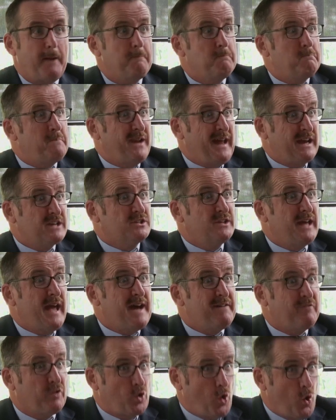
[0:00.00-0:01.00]
But actually
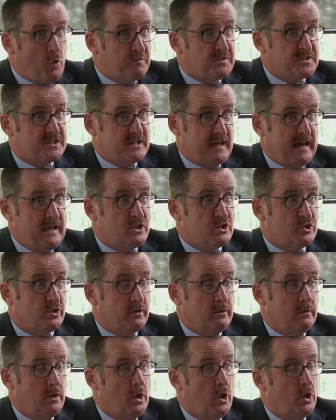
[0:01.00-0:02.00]
have a
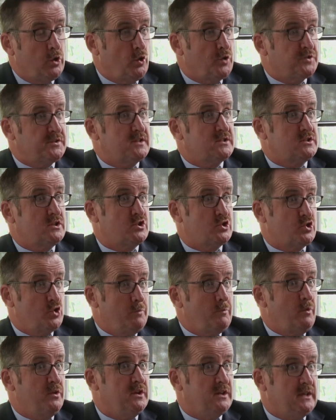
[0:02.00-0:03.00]
conversation, not just assume
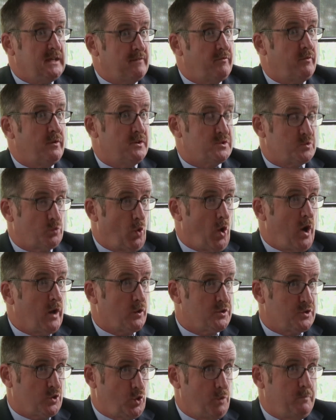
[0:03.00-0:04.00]
what you're given is right,
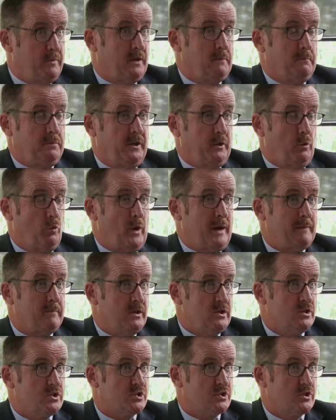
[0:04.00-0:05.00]
because it could be complete
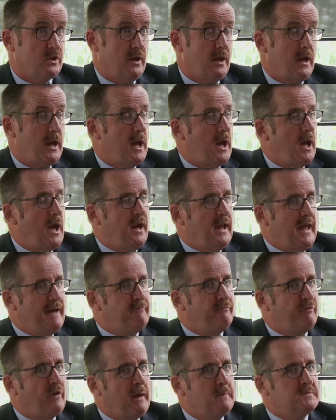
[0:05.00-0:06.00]
rubbish, and
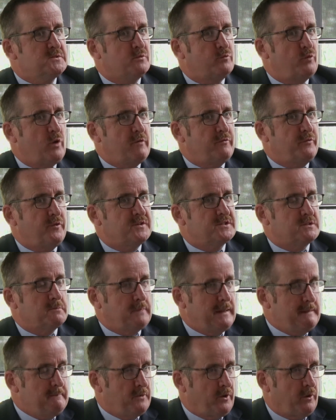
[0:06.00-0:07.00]
have frames of reference and
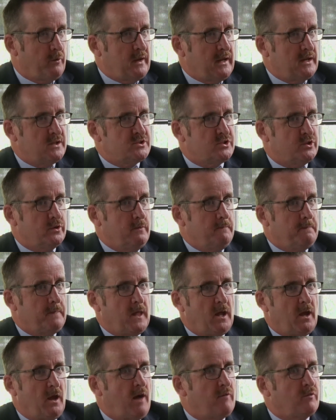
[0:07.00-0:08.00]
people around you.
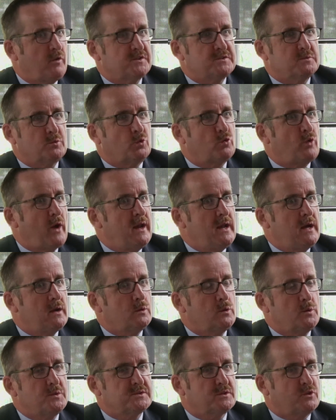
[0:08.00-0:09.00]
I've got some great
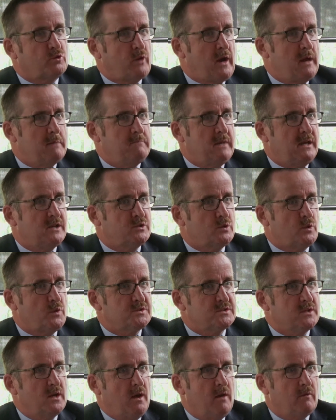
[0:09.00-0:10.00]
uncles, great
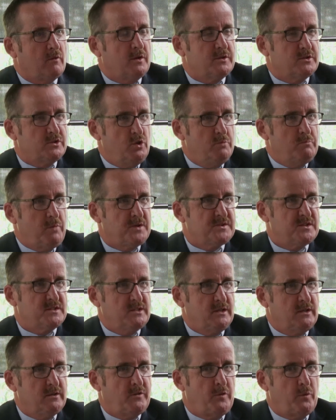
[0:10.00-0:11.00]
mentors, got 2 bosses
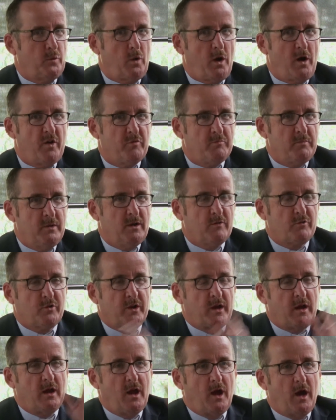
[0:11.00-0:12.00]
sitting to the right of me, I've got
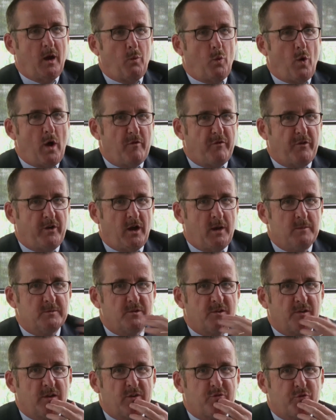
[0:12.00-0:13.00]
a wife at home to
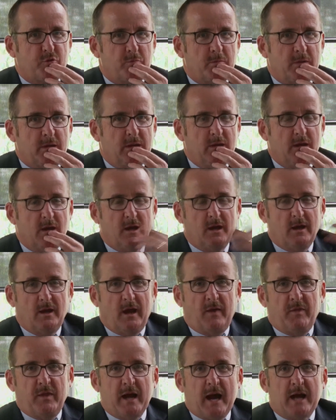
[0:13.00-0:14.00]
the left of me,
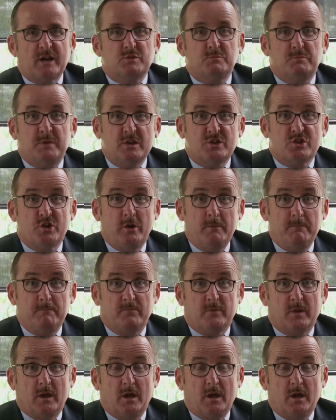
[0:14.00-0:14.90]
and the Archbishop,